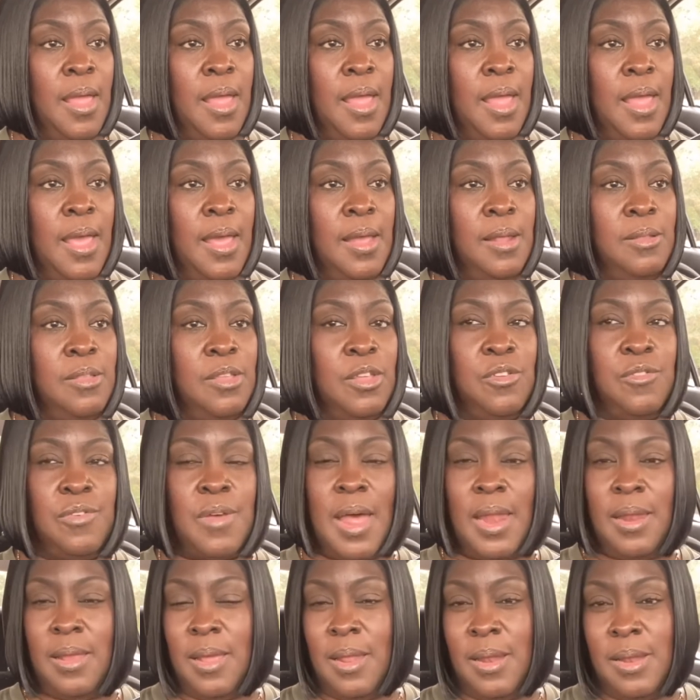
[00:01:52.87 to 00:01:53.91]
and to
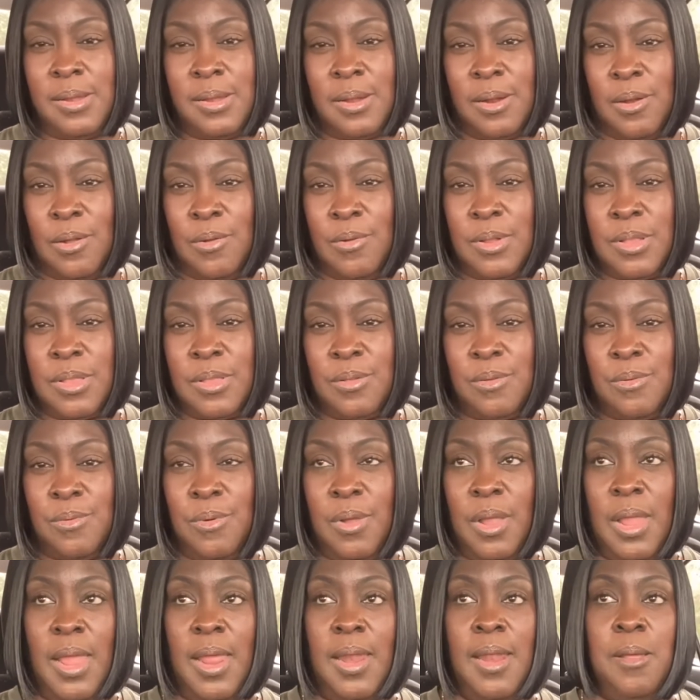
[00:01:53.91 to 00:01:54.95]
try to get as close
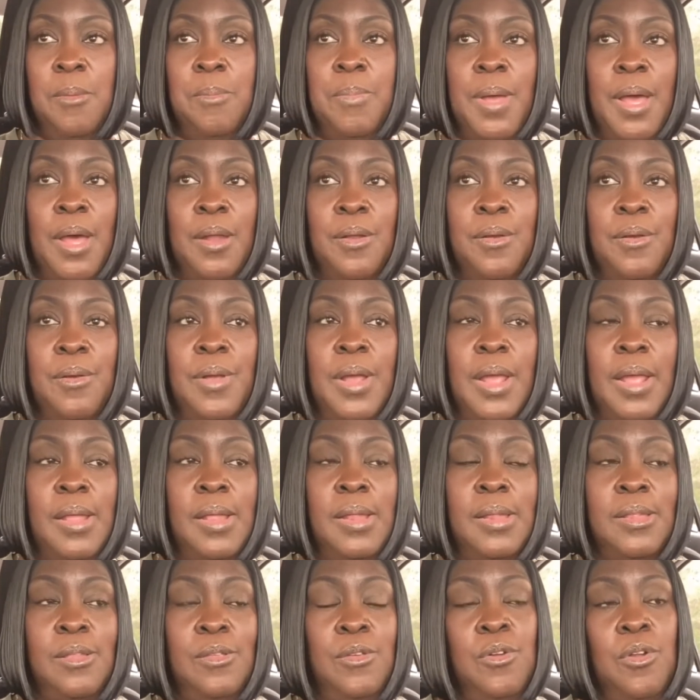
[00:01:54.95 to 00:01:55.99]
to eating better
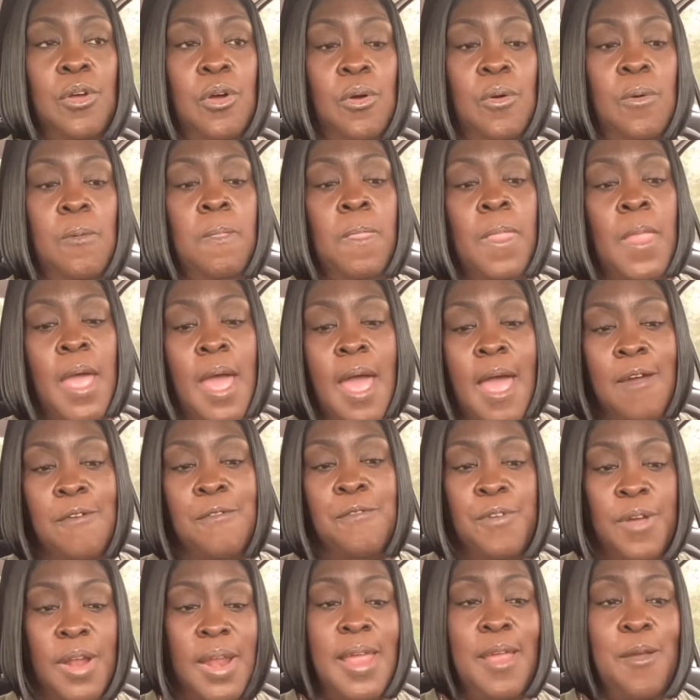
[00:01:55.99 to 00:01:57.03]
as you know. I
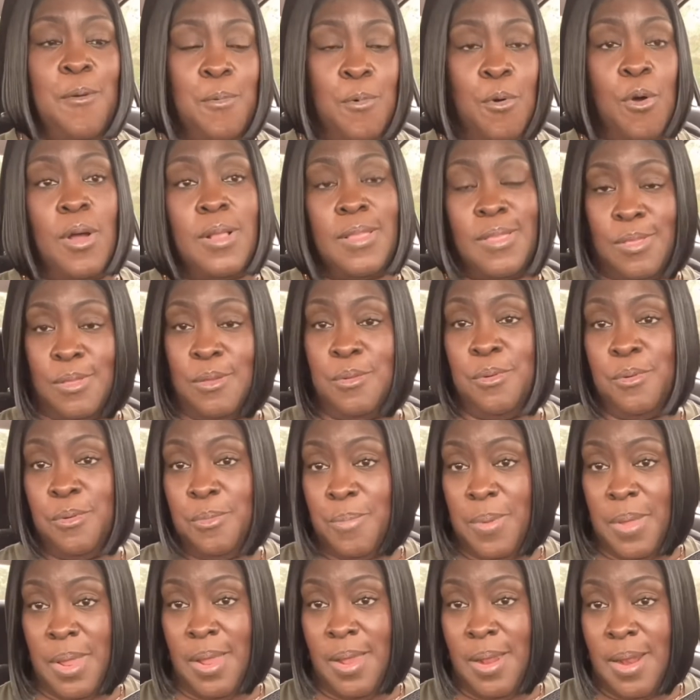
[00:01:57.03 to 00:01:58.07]
really want to
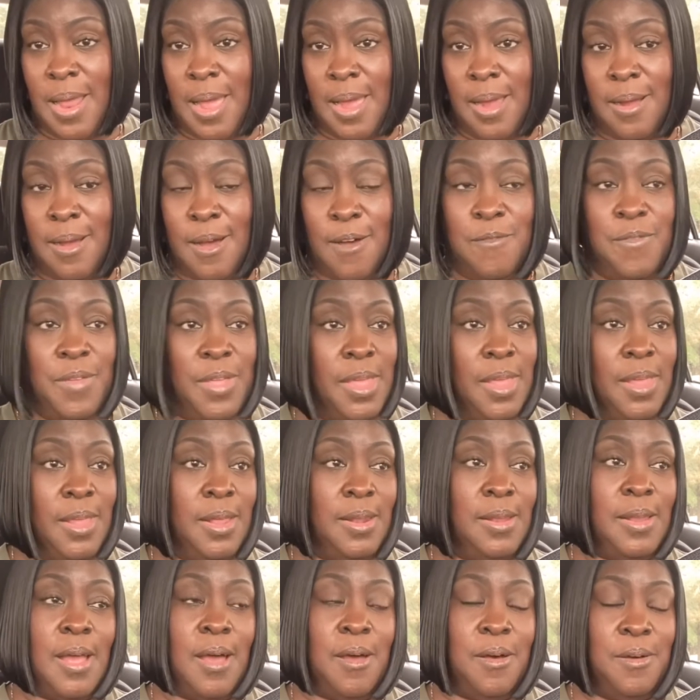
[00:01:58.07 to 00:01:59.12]
be like a
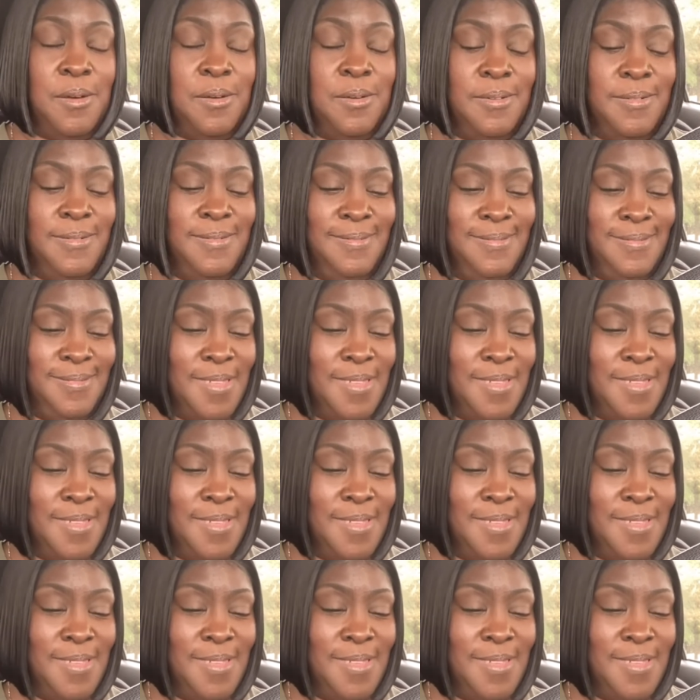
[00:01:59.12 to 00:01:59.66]
vegan, y'all,